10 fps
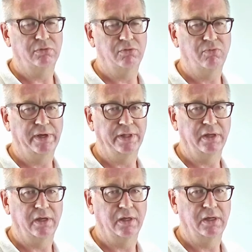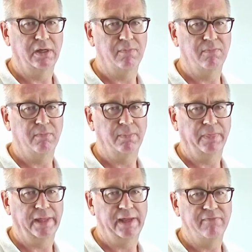or whether
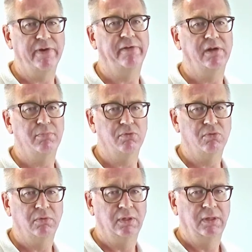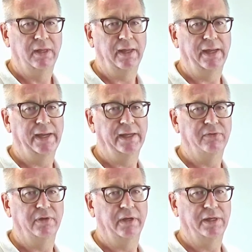they're variable.
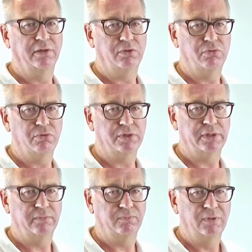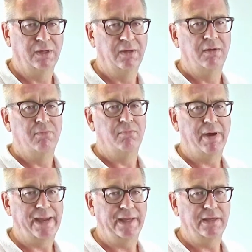And of course,
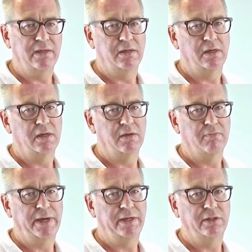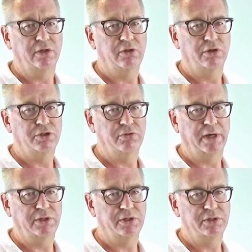making the cost
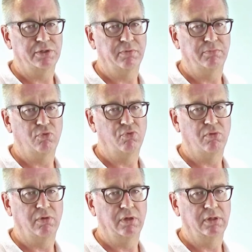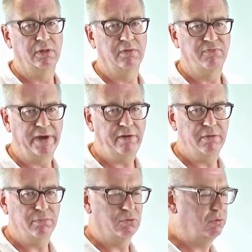structures more
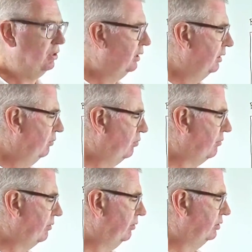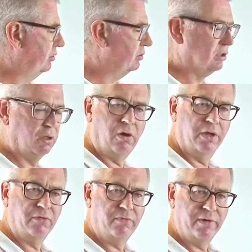variable, what we want to do is
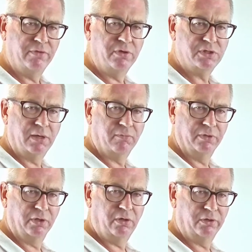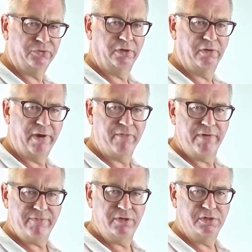line the revenues up with the costs. So if our
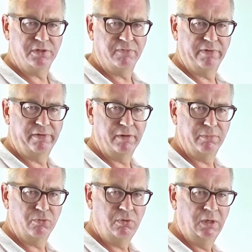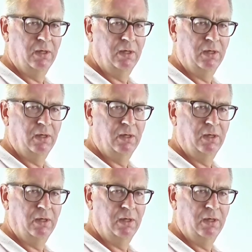revenues are variable,